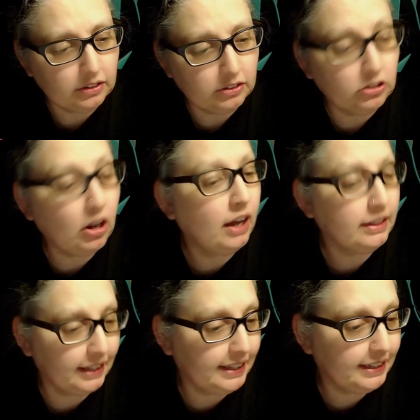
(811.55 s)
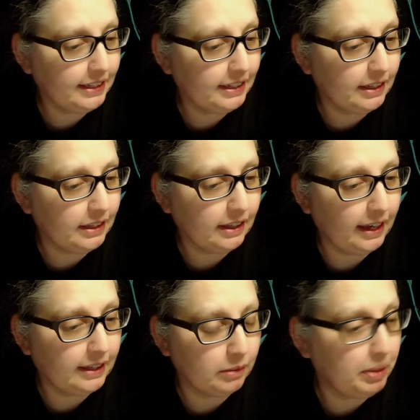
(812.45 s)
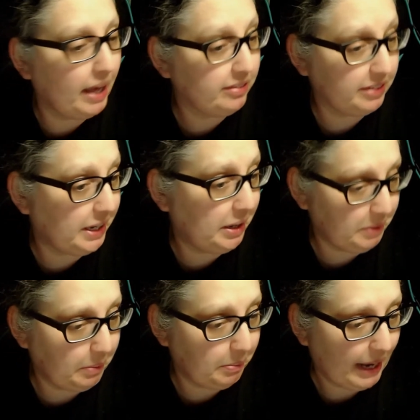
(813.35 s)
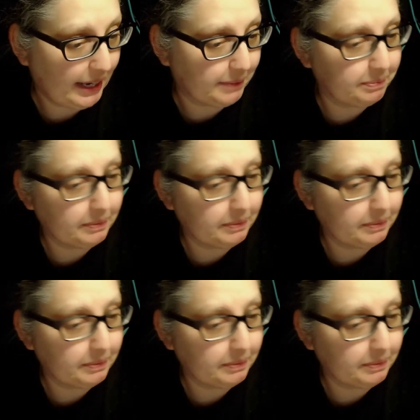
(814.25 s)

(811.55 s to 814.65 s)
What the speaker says: John Lennon and the Plastic Ono Band,